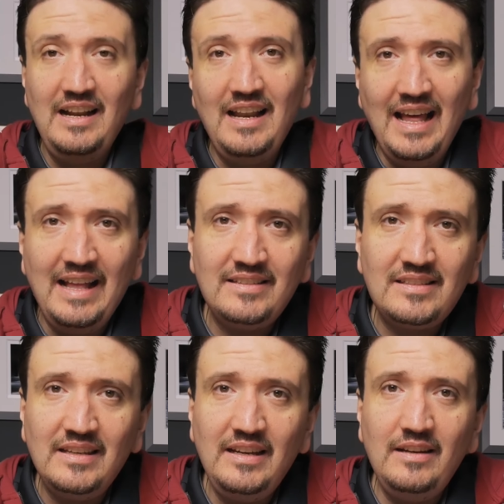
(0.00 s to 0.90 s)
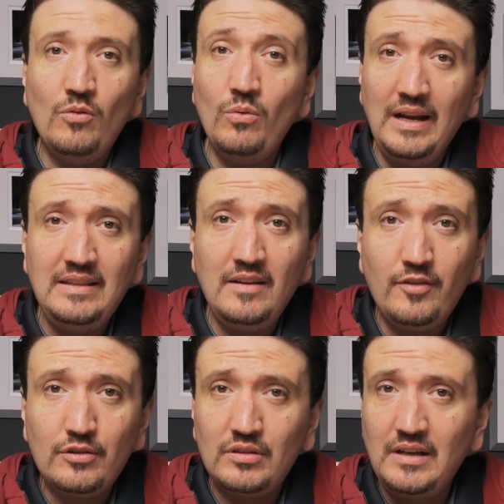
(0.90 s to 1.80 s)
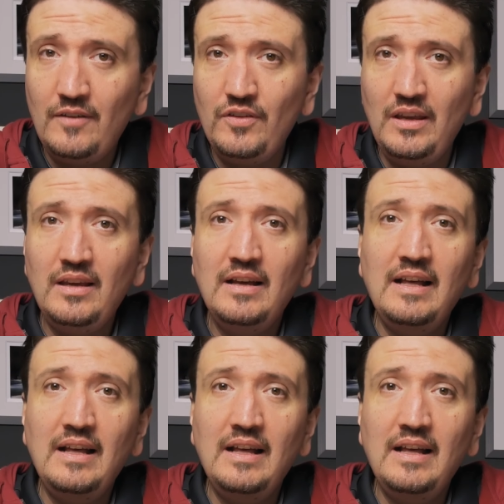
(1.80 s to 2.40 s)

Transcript: lens in wedding photography